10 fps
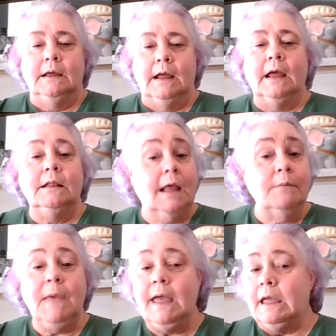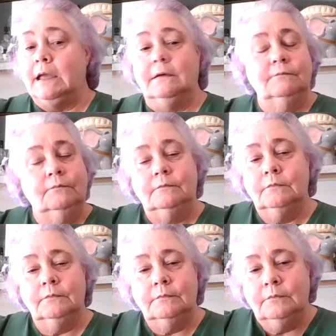And they may.
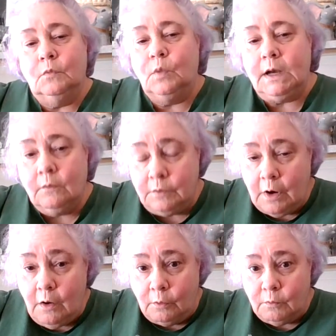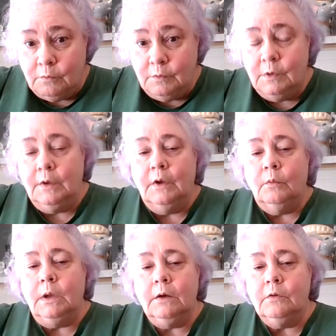We don't know.
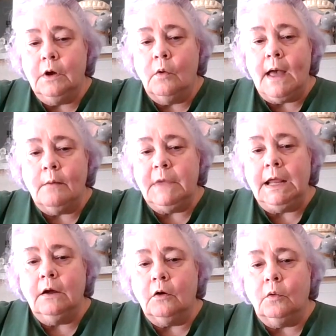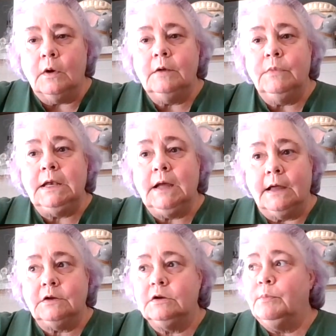We don't know how many are going to be
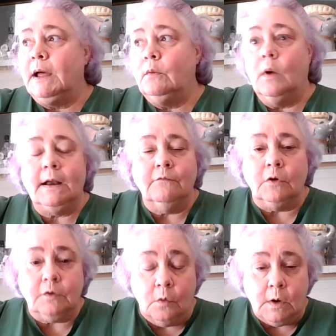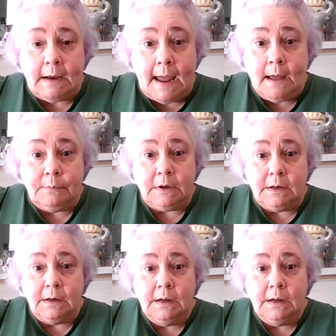touched by whatever's going to happen.